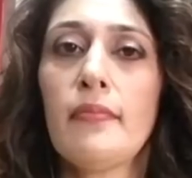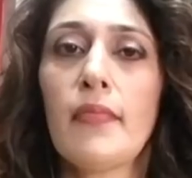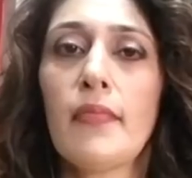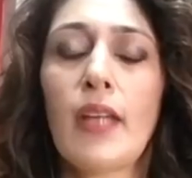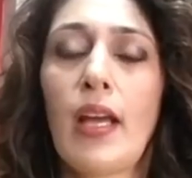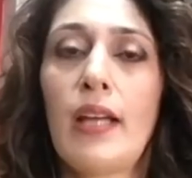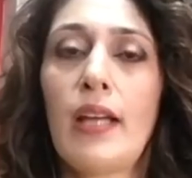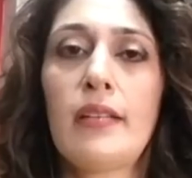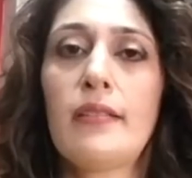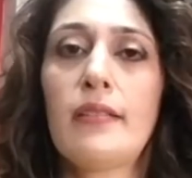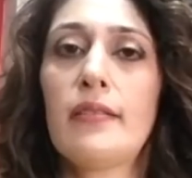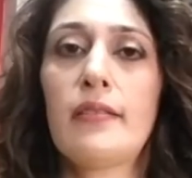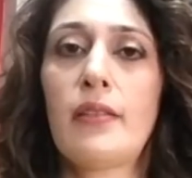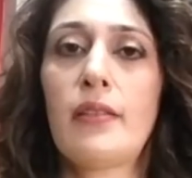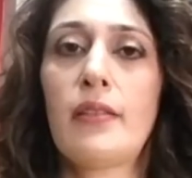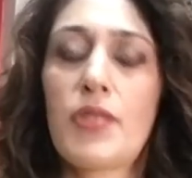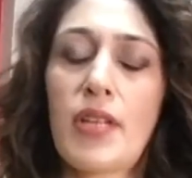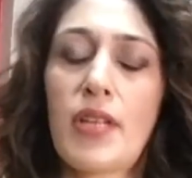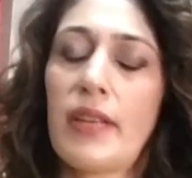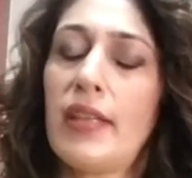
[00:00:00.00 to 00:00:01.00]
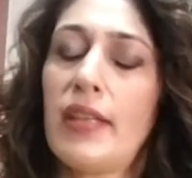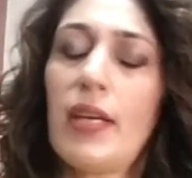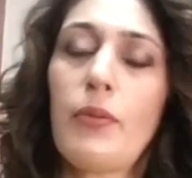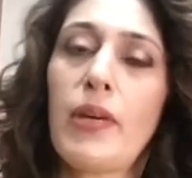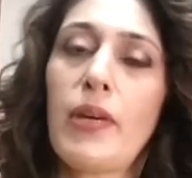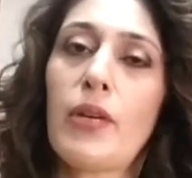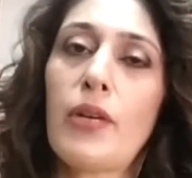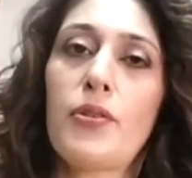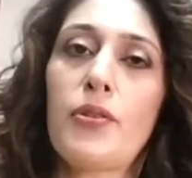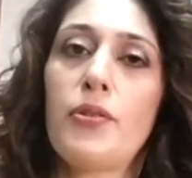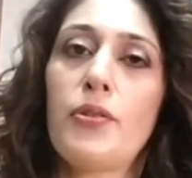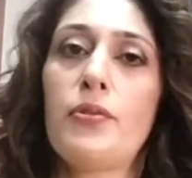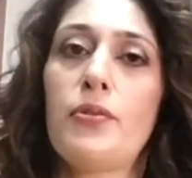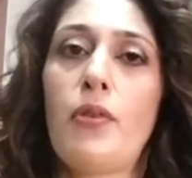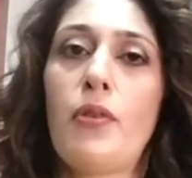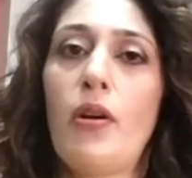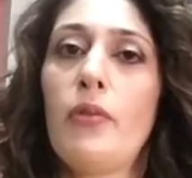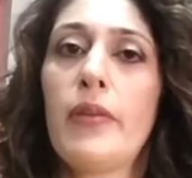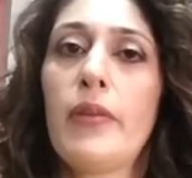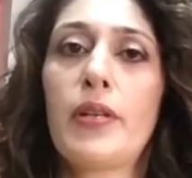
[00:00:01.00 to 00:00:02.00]
and there was nothing we could do.
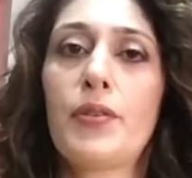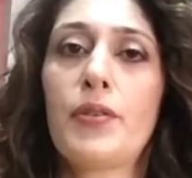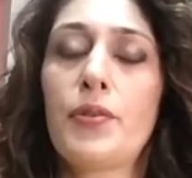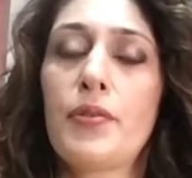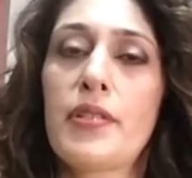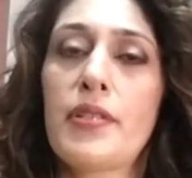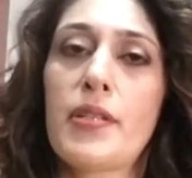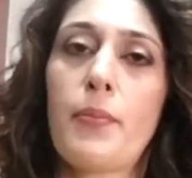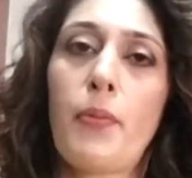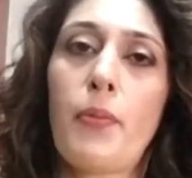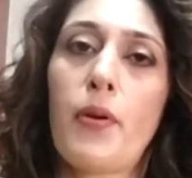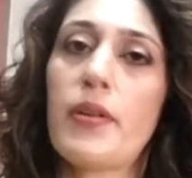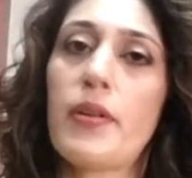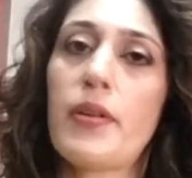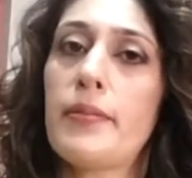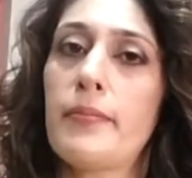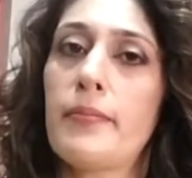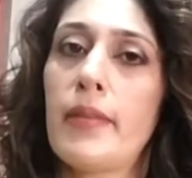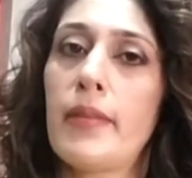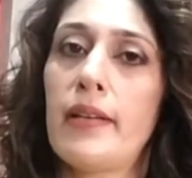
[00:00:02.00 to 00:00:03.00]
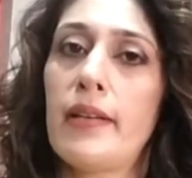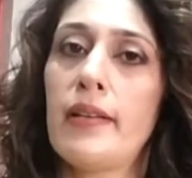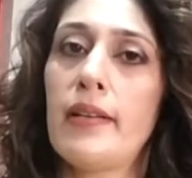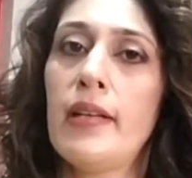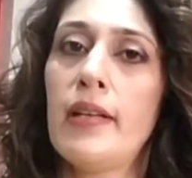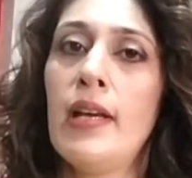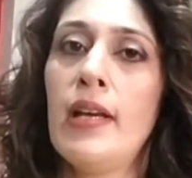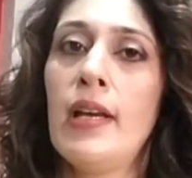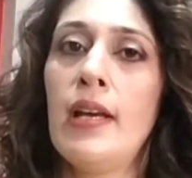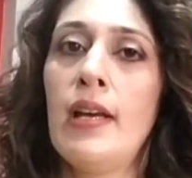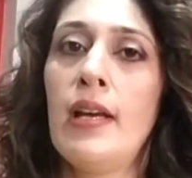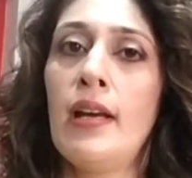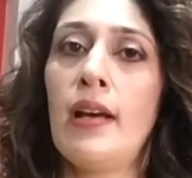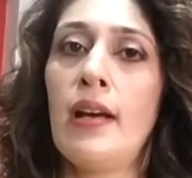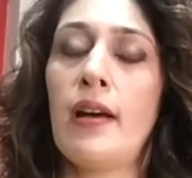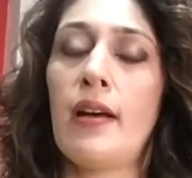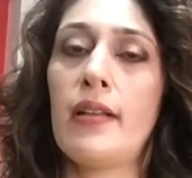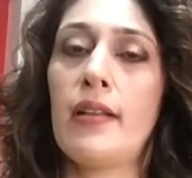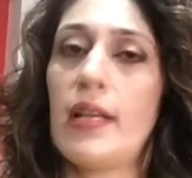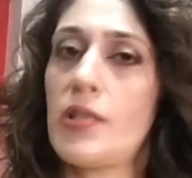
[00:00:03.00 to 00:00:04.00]
All we could do is support him, and
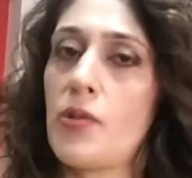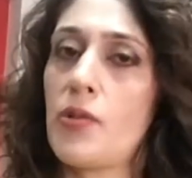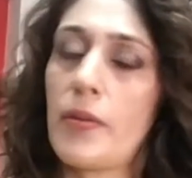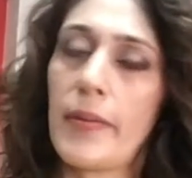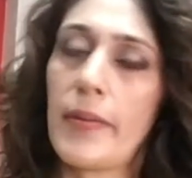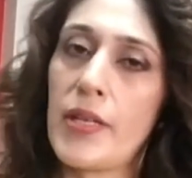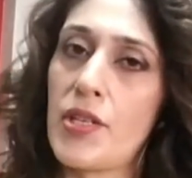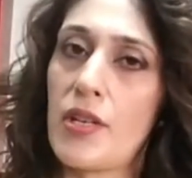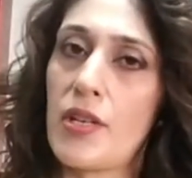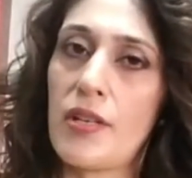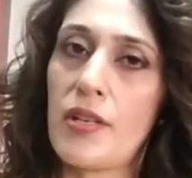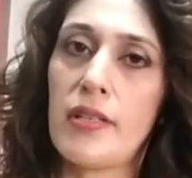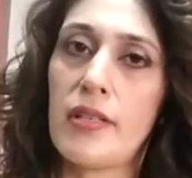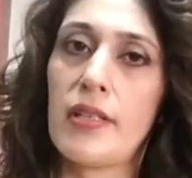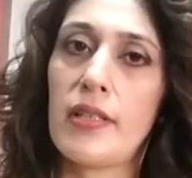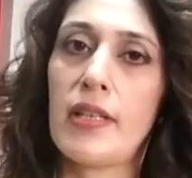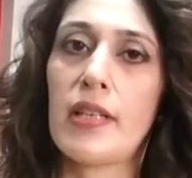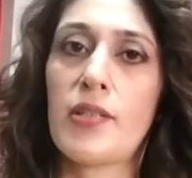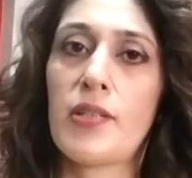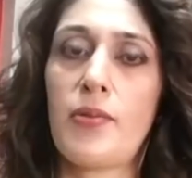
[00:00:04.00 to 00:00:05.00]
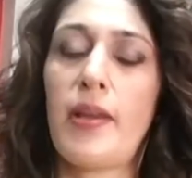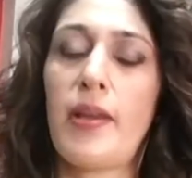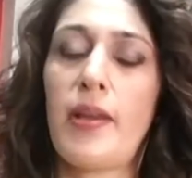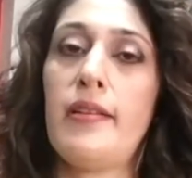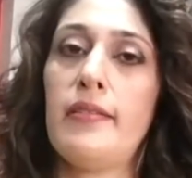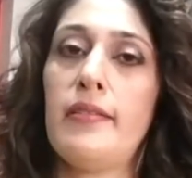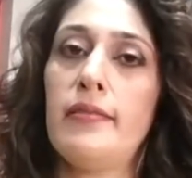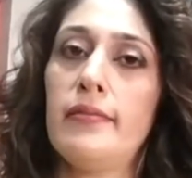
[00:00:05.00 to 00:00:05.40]
that's what my children did as well.